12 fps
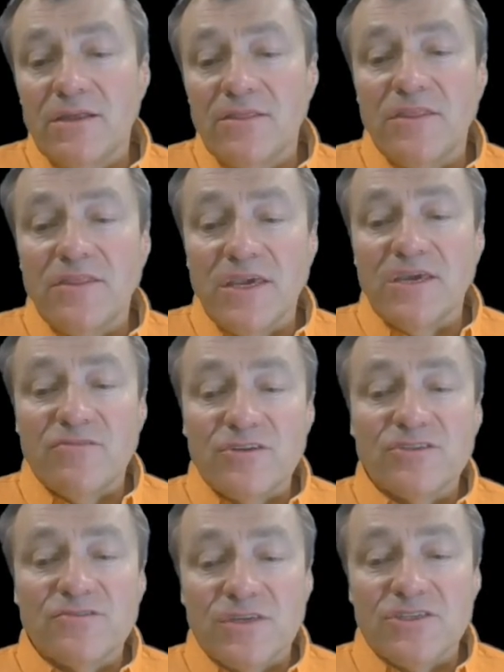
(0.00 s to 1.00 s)
then the
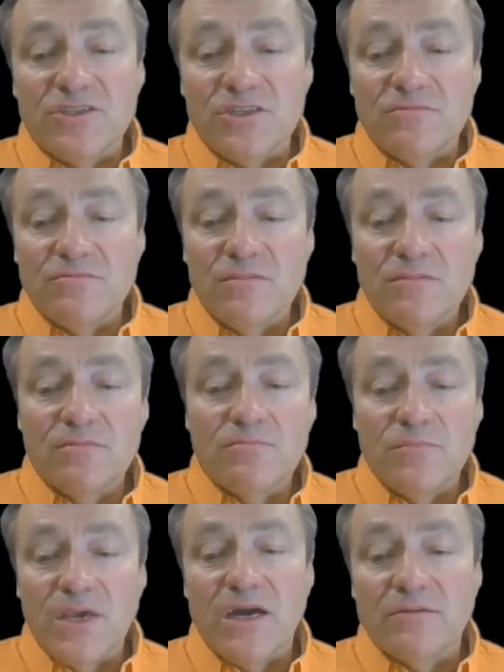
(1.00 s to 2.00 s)
inverse function
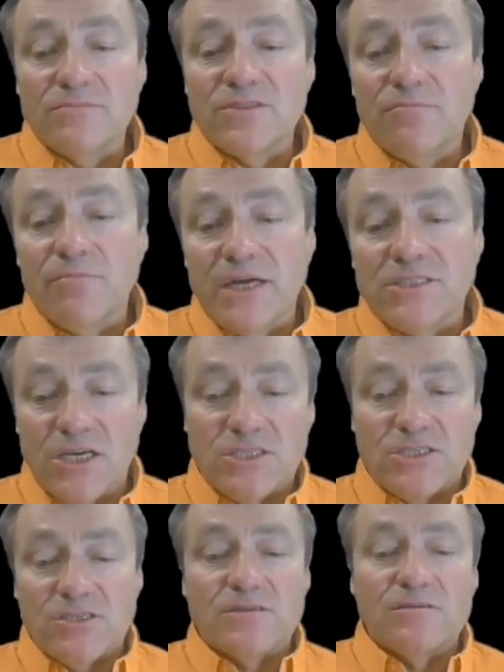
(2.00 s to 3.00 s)
becomes a
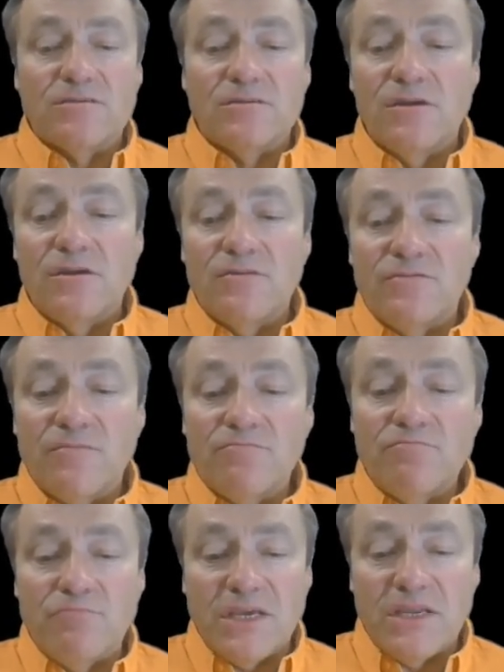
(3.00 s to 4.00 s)
bijection
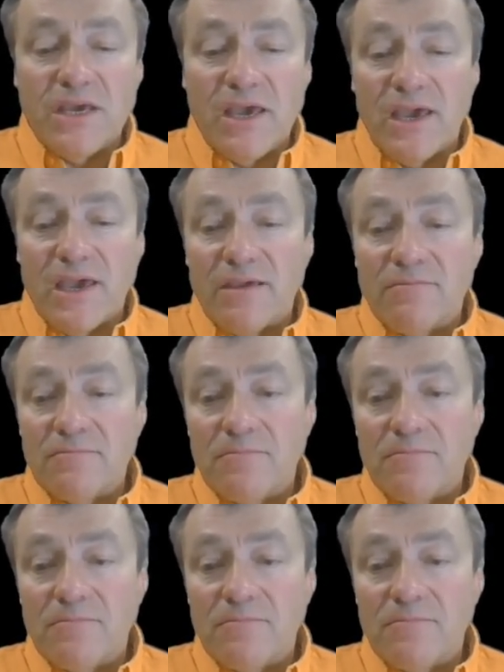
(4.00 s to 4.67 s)
from B to A.